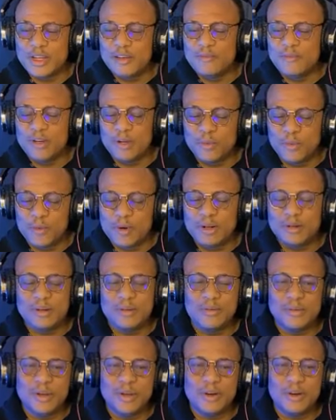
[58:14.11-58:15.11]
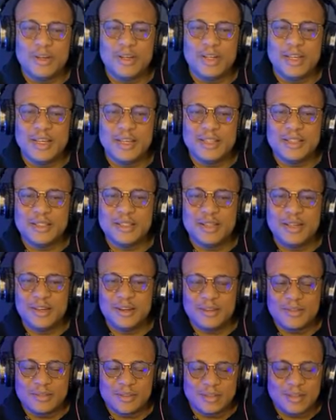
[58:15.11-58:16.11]
So if the word of God
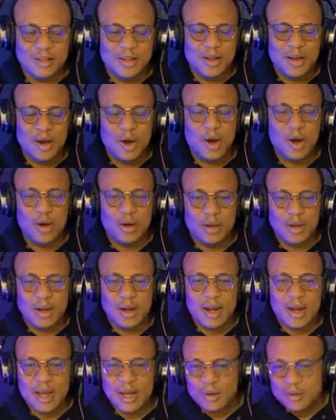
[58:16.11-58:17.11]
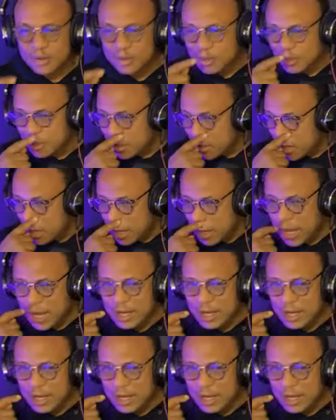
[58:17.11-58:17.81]
is not on ground,